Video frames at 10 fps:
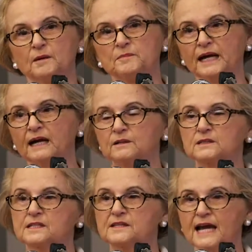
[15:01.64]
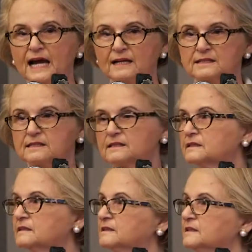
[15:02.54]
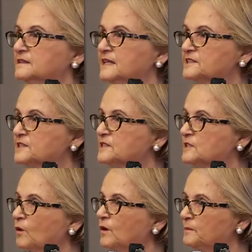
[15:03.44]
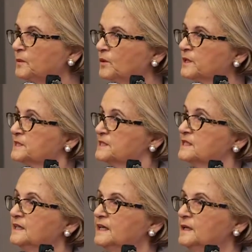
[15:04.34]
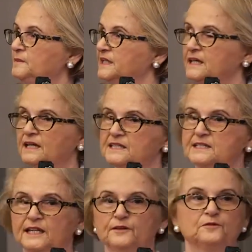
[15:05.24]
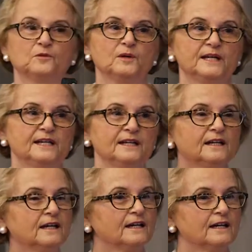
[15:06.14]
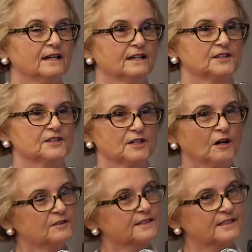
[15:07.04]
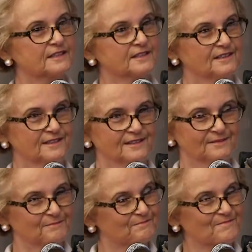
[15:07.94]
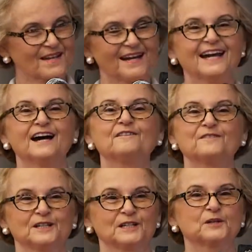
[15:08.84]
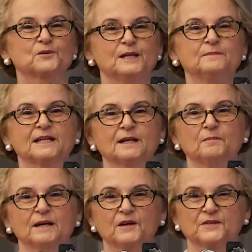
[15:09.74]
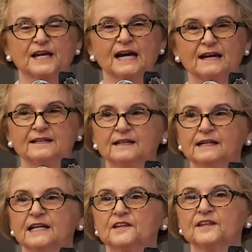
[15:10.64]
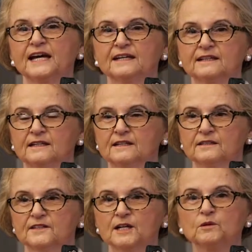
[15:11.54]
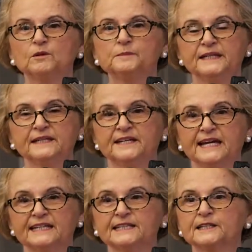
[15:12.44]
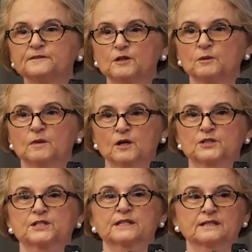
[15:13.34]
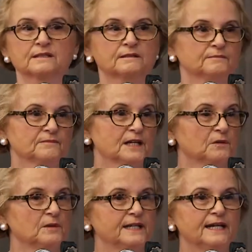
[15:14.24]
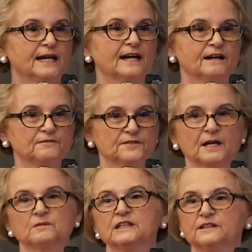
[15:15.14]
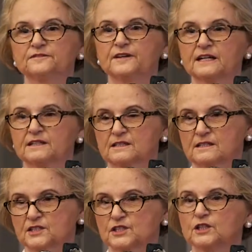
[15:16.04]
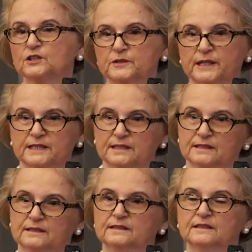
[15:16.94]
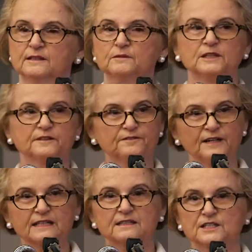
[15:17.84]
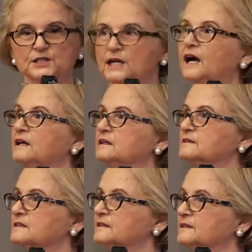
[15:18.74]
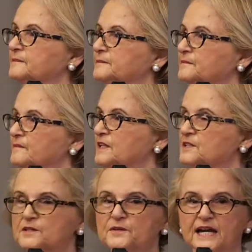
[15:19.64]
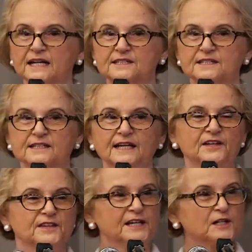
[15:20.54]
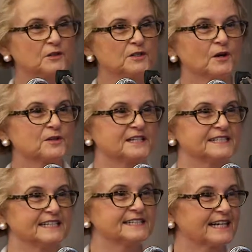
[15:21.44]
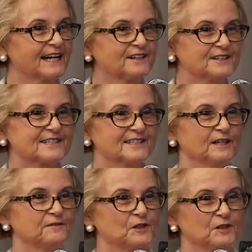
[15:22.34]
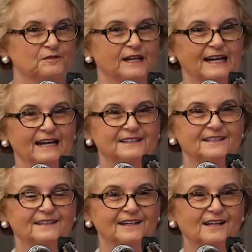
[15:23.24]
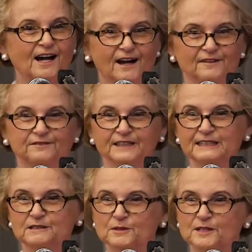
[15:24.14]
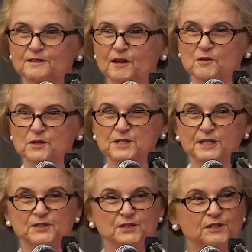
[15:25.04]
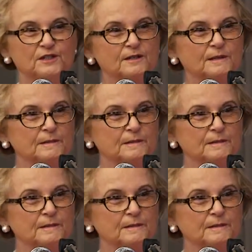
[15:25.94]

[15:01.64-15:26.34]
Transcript: about that? That's so important, because if we don't have an agreement about that, then there will be negative emotion that we have that will affect children, that will affect the child. So they don't know the details if you've had a conflict with another teacher,